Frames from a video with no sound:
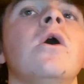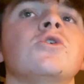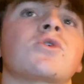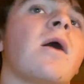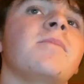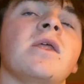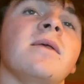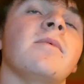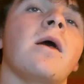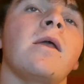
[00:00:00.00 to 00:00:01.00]
So I've been
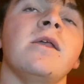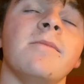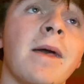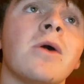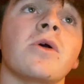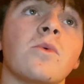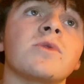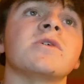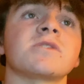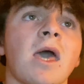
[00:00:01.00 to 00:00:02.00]
even emailing
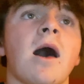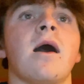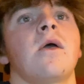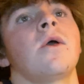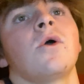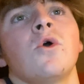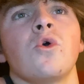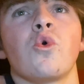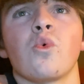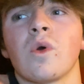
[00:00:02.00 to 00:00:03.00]
with this guy
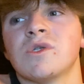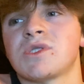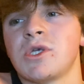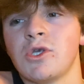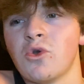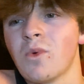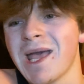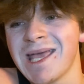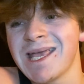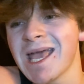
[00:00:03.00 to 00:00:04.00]
who runs the
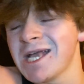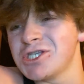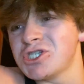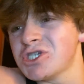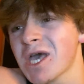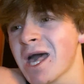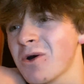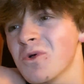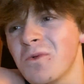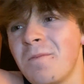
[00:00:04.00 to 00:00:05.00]

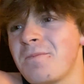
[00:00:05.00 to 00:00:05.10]
UAHL.